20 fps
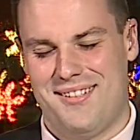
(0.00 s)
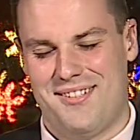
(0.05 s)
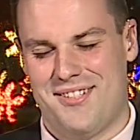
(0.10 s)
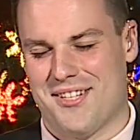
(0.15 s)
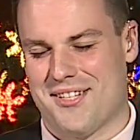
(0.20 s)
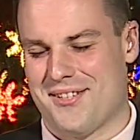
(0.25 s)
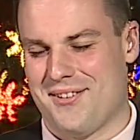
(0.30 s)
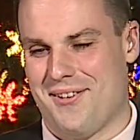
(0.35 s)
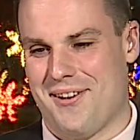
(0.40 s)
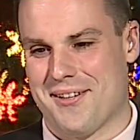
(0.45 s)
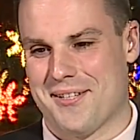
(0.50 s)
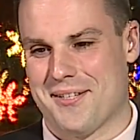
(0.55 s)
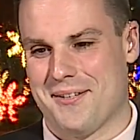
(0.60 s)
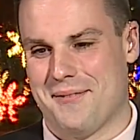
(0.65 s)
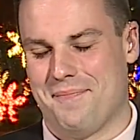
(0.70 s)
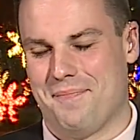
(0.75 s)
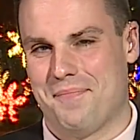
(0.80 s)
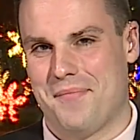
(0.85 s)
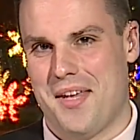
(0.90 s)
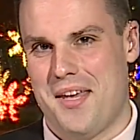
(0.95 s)
just
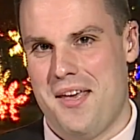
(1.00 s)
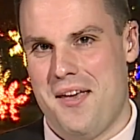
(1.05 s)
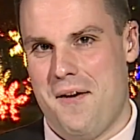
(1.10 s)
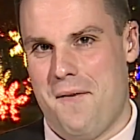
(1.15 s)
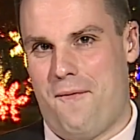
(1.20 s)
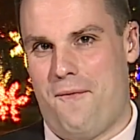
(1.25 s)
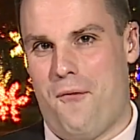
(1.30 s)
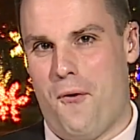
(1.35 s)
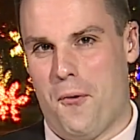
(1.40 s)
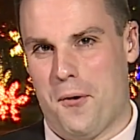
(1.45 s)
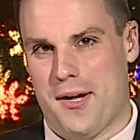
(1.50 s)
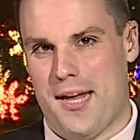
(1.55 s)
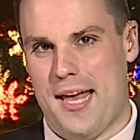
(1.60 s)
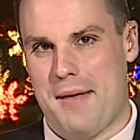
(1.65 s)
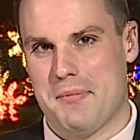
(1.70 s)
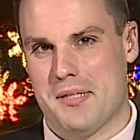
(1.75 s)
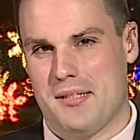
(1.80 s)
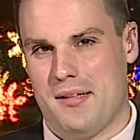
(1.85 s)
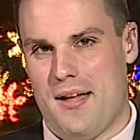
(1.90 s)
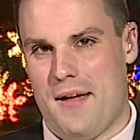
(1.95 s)
awesome. Four
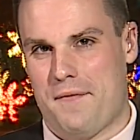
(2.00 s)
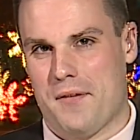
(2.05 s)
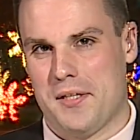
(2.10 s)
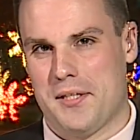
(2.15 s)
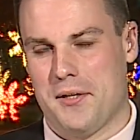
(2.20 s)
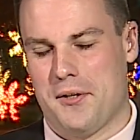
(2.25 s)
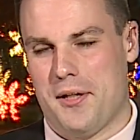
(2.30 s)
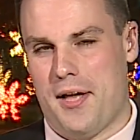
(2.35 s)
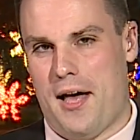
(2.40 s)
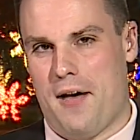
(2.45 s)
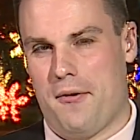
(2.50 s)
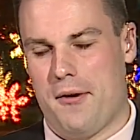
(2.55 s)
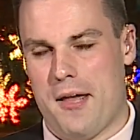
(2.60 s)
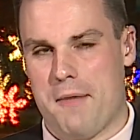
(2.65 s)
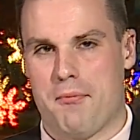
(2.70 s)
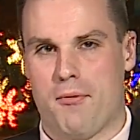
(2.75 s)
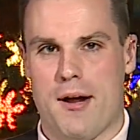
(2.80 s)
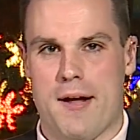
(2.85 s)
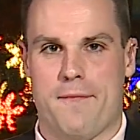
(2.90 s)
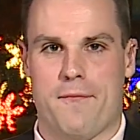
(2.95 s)
games left until the holiday
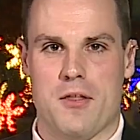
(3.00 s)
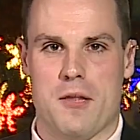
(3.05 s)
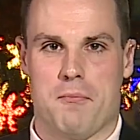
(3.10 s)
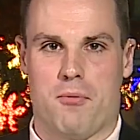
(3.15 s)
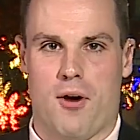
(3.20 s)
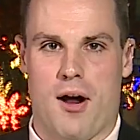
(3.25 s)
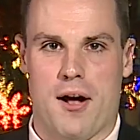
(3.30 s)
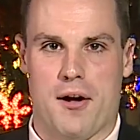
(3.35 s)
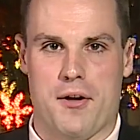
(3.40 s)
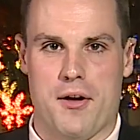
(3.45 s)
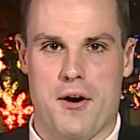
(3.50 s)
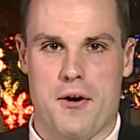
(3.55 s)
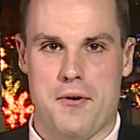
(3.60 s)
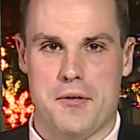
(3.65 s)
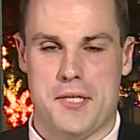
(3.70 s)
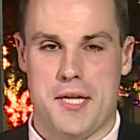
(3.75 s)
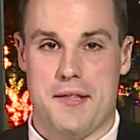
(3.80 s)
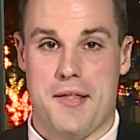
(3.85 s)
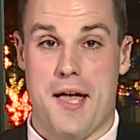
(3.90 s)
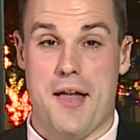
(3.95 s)
break for the
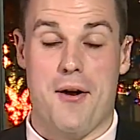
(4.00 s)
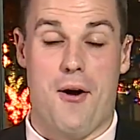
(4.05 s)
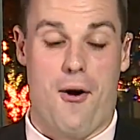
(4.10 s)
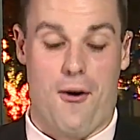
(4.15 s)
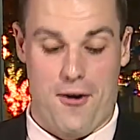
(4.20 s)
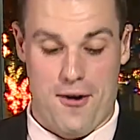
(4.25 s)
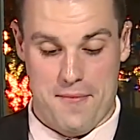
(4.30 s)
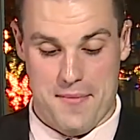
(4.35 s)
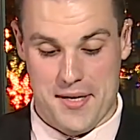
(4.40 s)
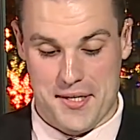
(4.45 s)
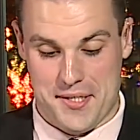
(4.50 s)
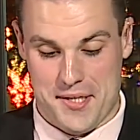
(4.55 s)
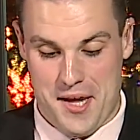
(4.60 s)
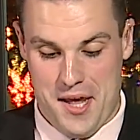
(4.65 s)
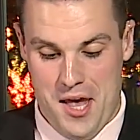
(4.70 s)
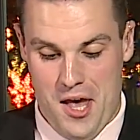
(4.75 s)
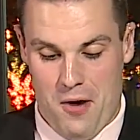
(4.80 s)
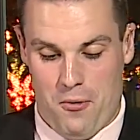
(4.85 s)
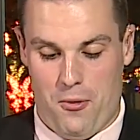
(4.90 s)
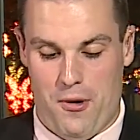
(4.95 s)
Broncos, and then Artemis
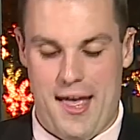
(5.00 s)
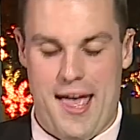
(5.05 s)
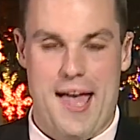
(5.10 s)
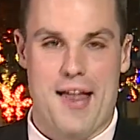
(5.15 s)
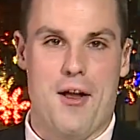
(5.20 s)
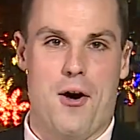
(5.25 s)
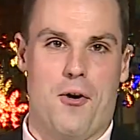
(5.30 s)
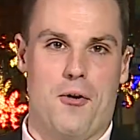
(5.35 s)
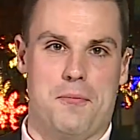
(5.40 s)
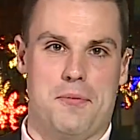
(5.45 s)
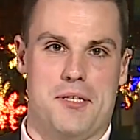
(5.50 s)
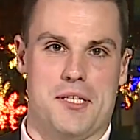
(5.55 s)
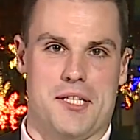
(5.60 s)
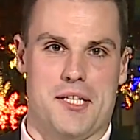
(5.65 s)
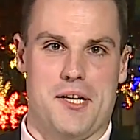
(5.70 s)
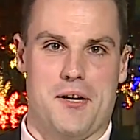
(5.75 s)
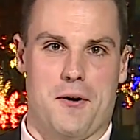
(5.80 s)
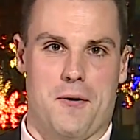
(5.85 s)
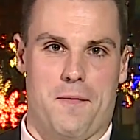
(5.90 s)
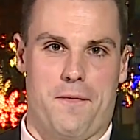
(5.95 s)
will head home to
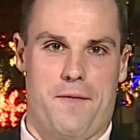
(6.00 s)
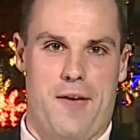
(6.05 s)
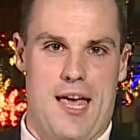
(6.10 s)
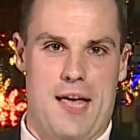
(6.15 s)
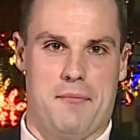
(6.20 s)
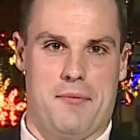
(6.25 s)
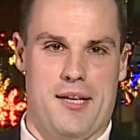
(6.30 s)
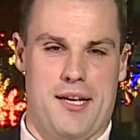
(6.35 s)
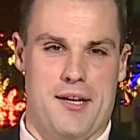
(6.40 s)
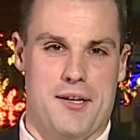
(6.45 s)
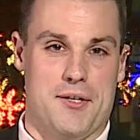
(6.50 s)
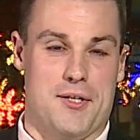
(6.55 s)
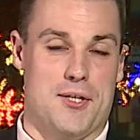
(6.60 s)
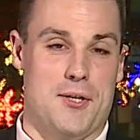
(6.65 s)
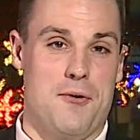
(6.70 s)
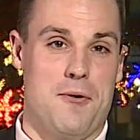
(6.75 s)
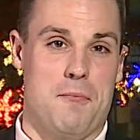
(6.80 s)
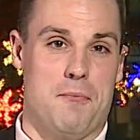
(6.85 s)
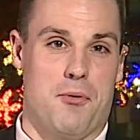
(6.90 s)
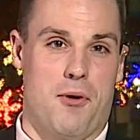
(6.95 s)
see her family.
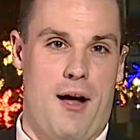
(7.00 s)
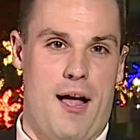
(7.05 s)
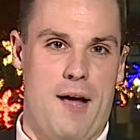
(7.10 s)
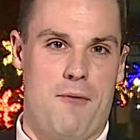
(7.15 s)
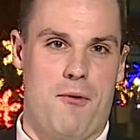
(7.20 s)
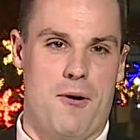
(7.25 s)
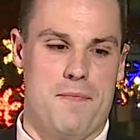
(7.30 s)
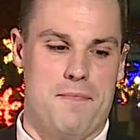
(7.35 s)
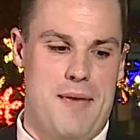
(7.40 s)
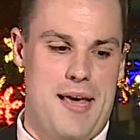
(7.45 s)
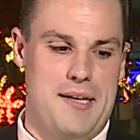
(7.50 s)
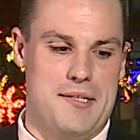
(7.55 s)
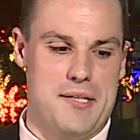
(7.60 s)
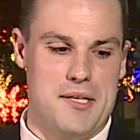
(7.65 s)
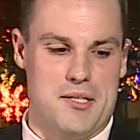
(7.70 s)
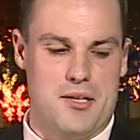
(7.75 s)
Sue and Brian, what makes this